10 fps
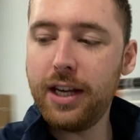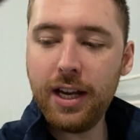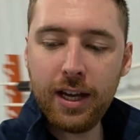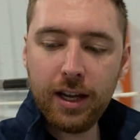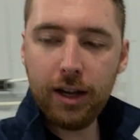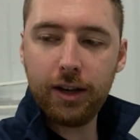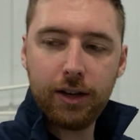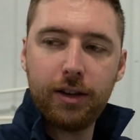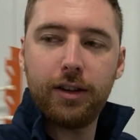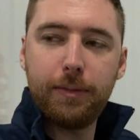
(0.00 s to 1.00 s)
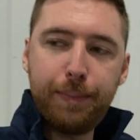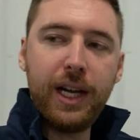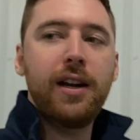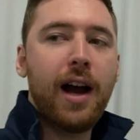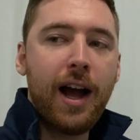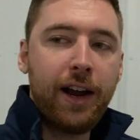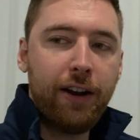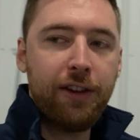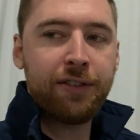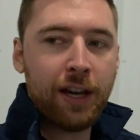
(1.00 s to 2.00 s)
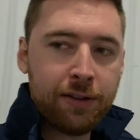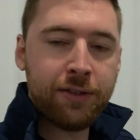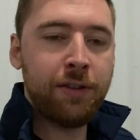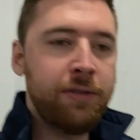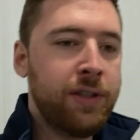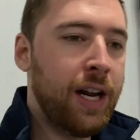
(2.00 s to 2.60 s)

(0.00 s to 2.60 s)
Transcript: The B9 is getting tuned